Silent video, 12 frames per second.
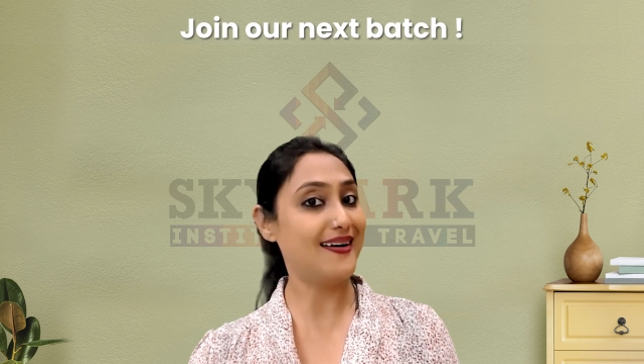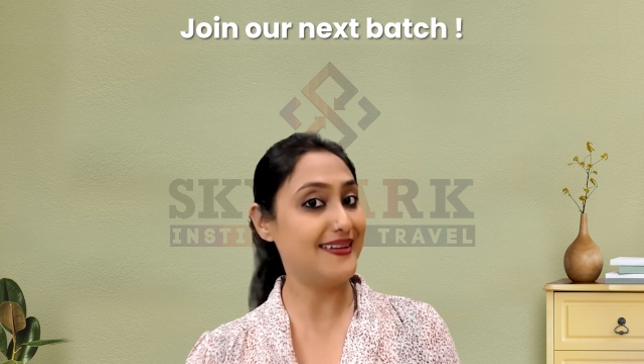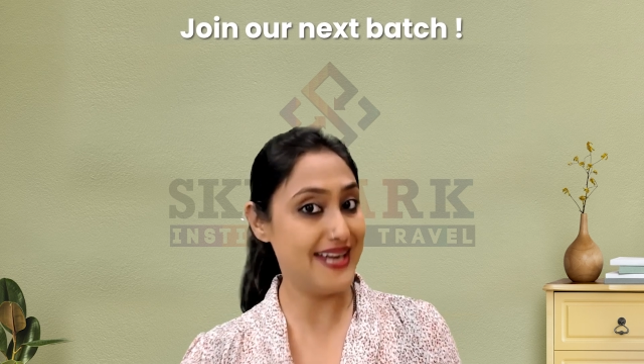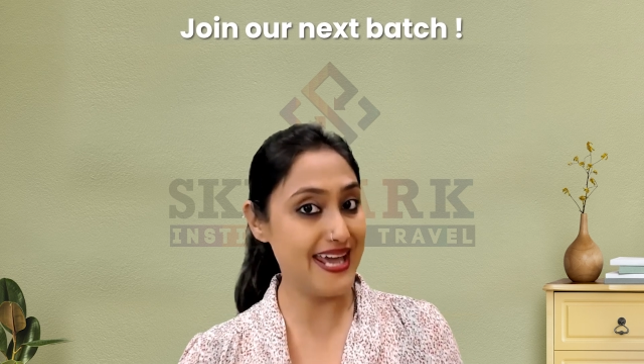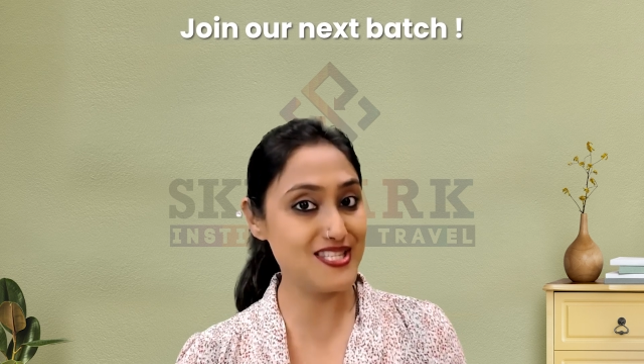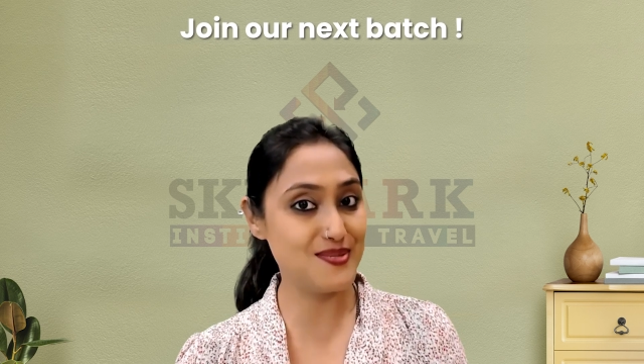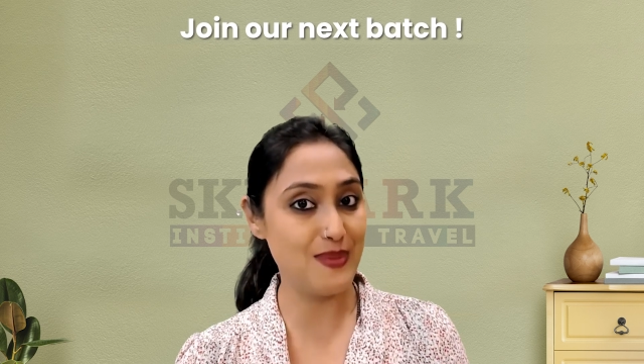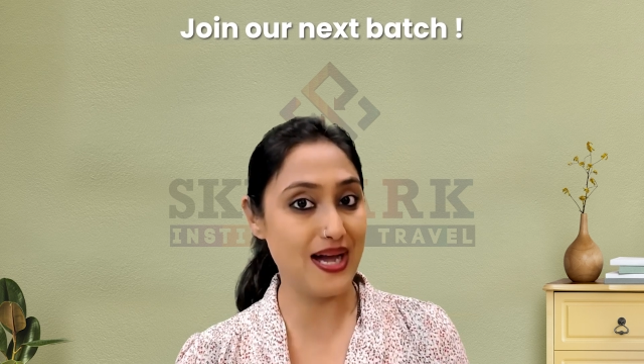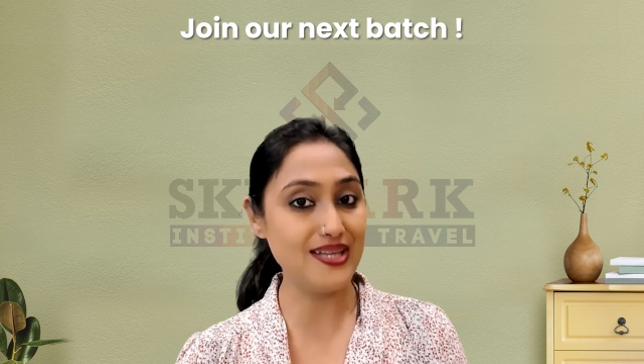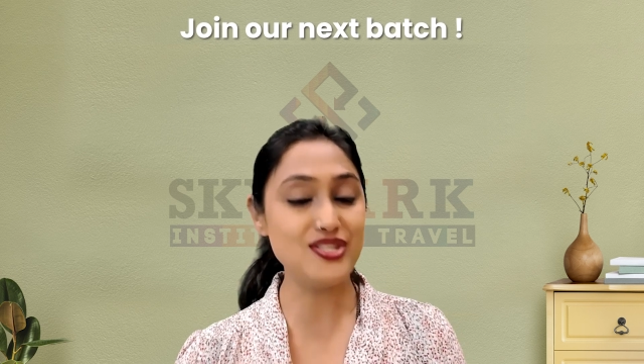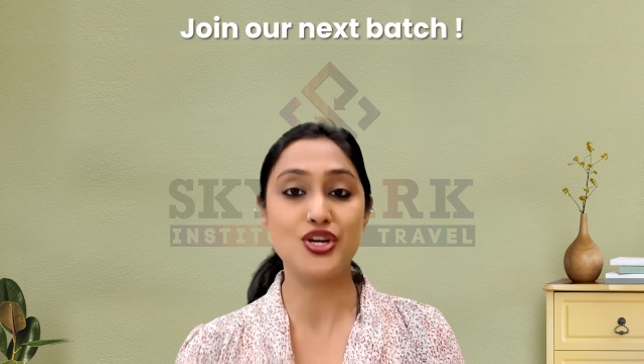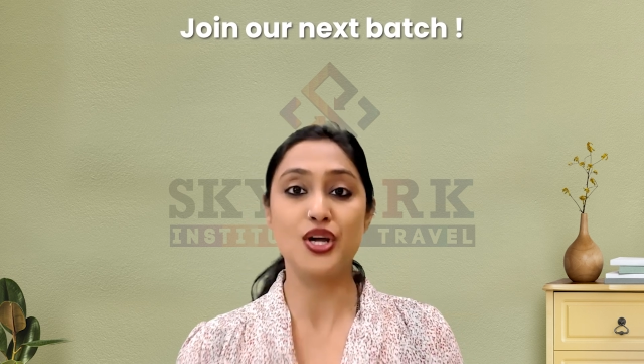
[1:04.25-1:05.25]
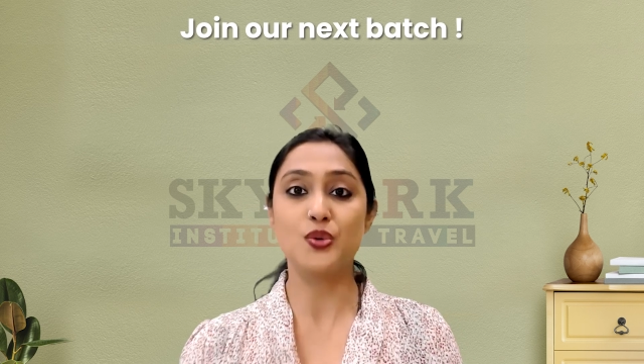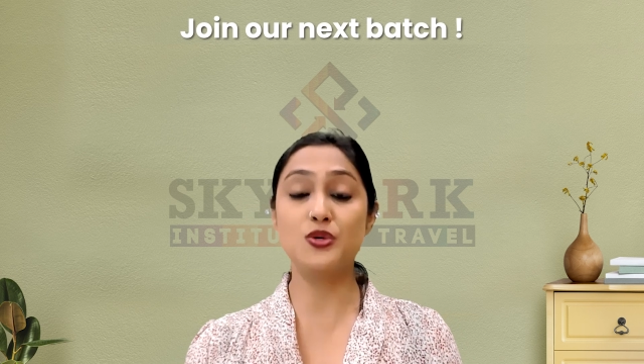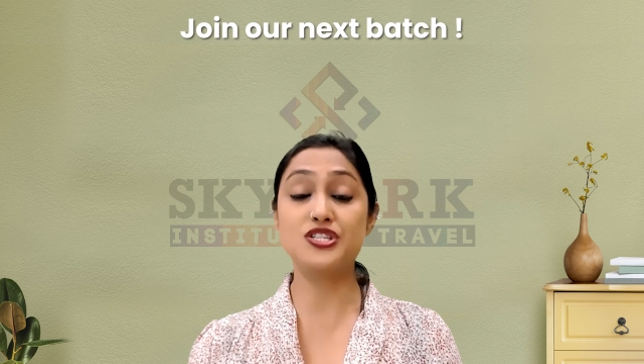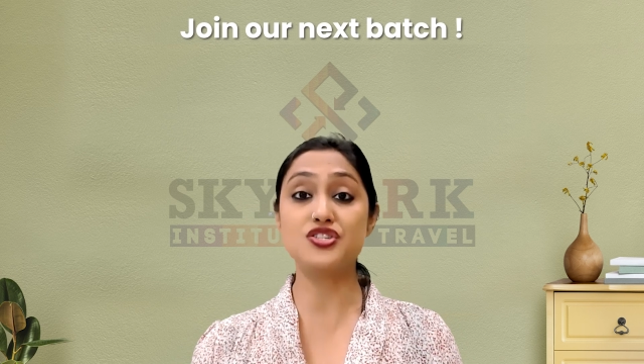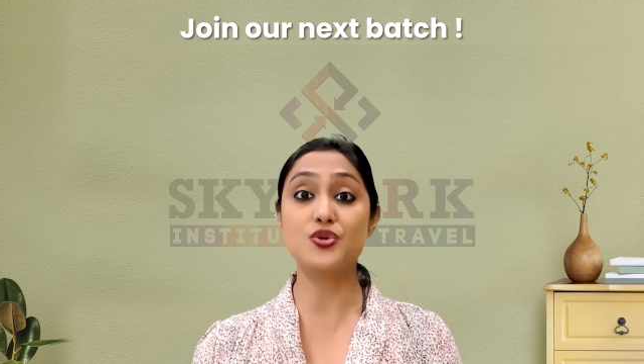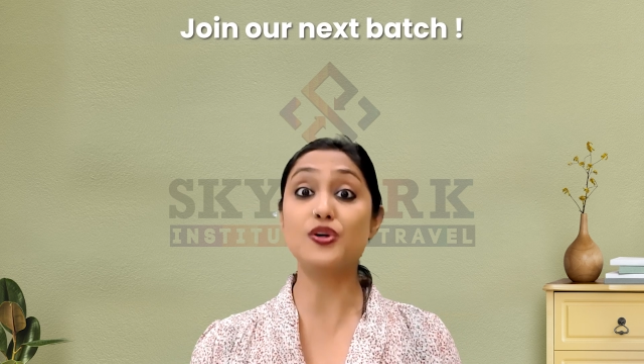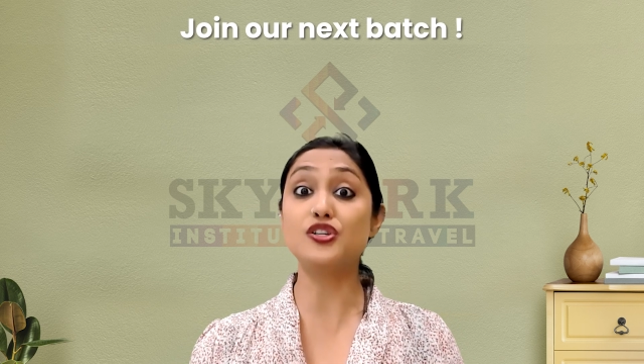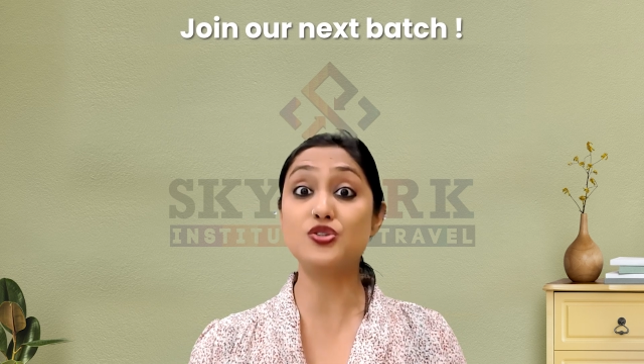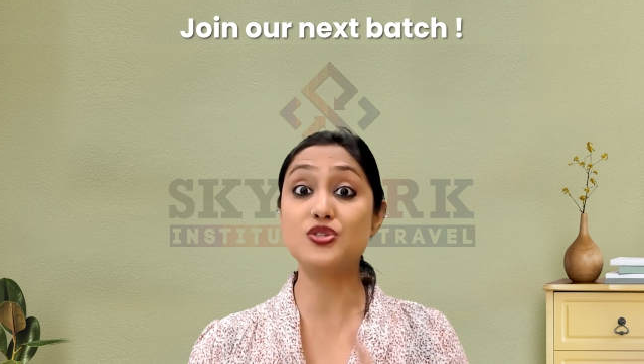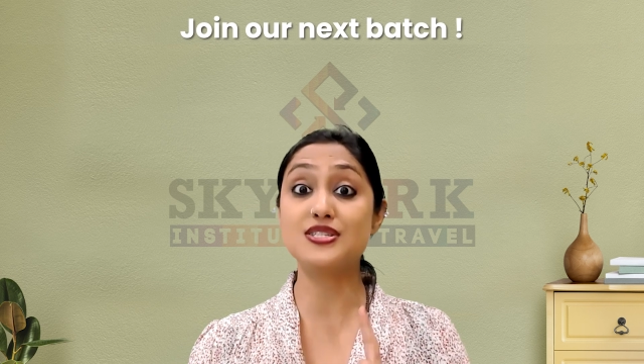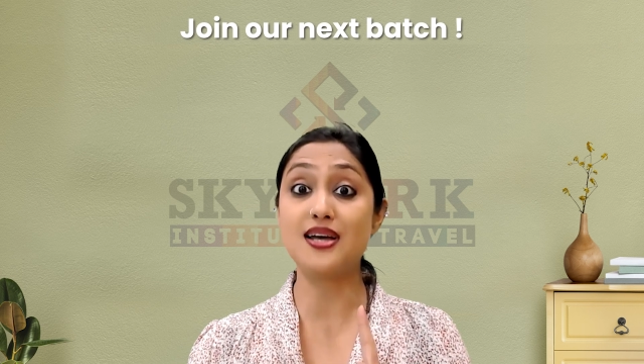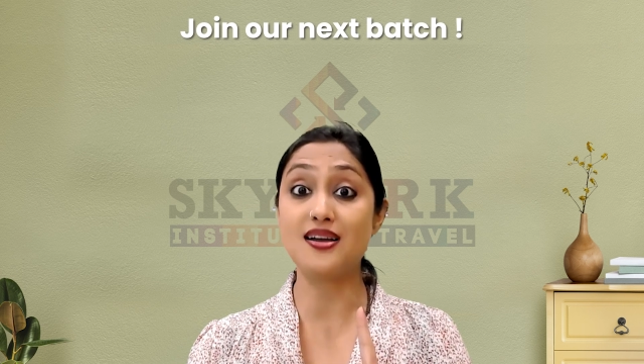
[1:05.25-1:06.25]
our next batch, which is going
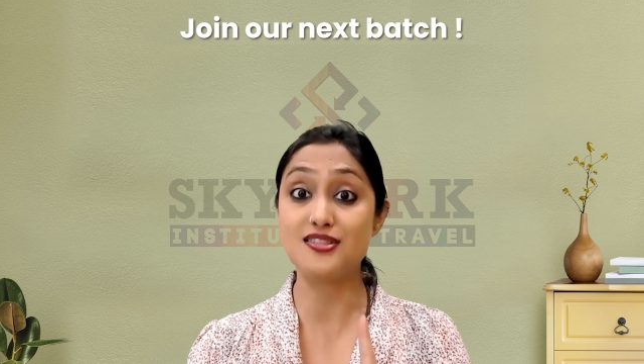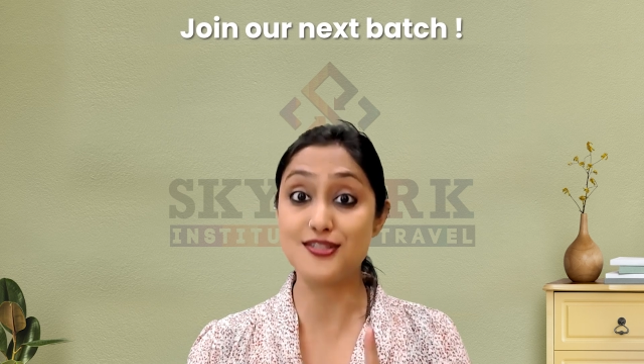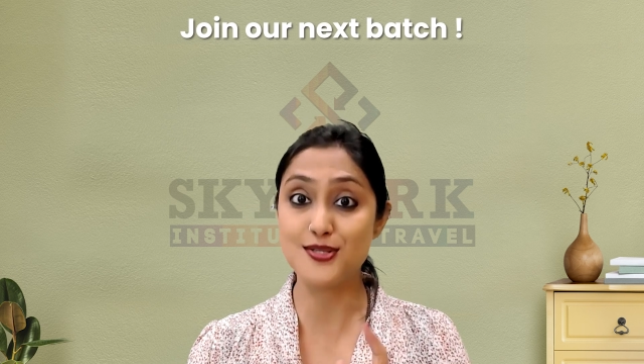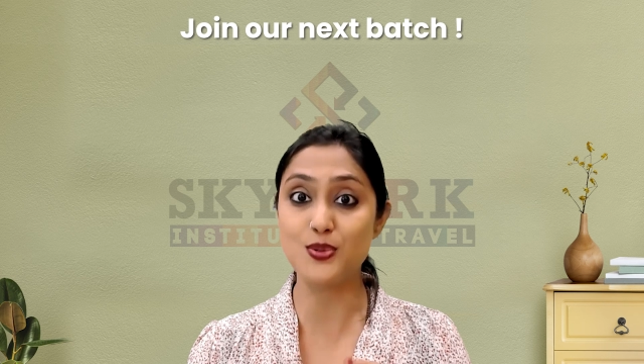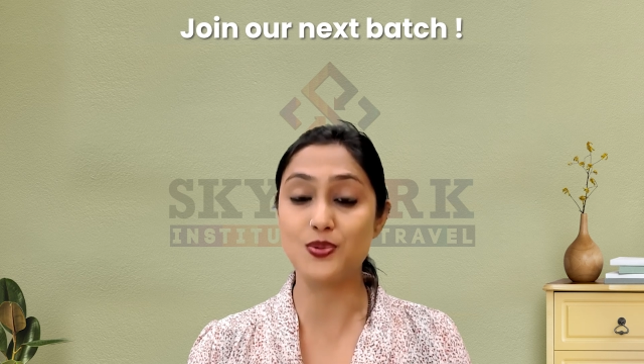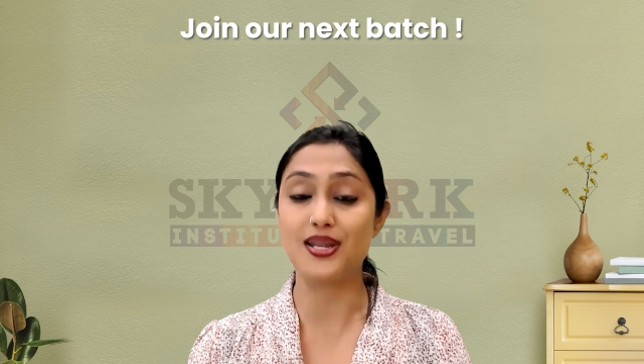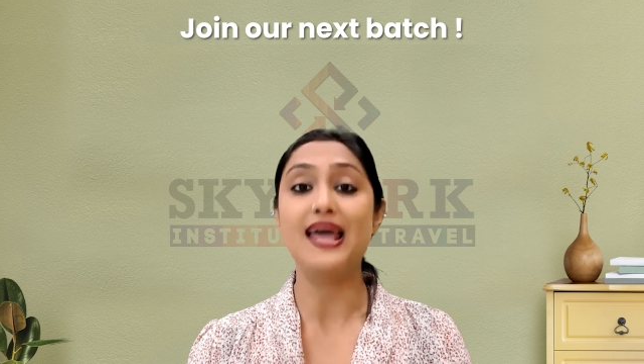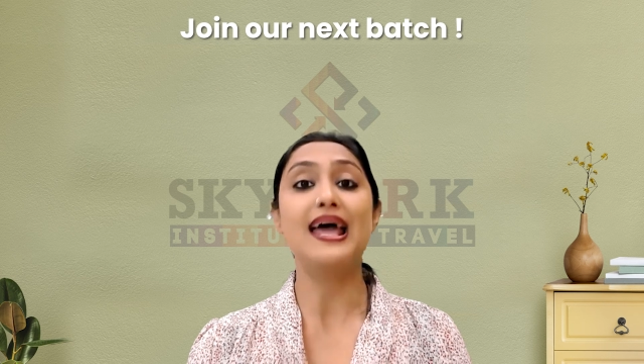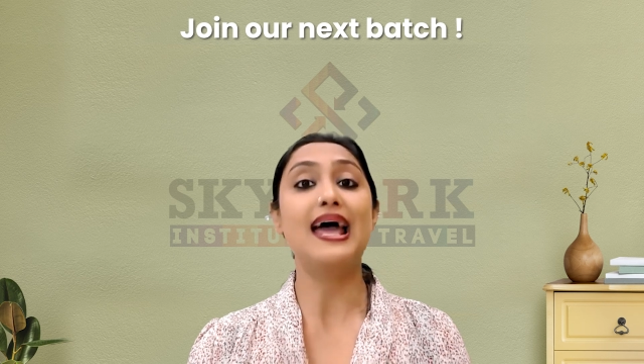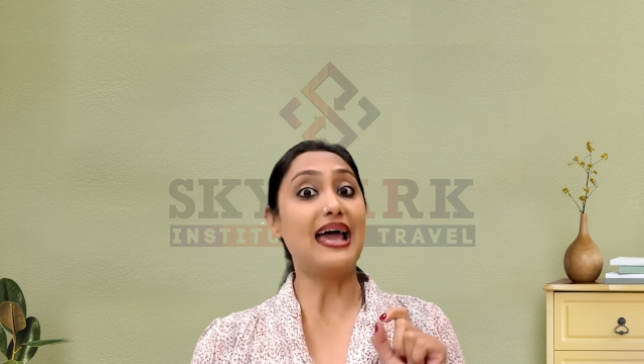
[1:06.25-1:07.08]
to start soon.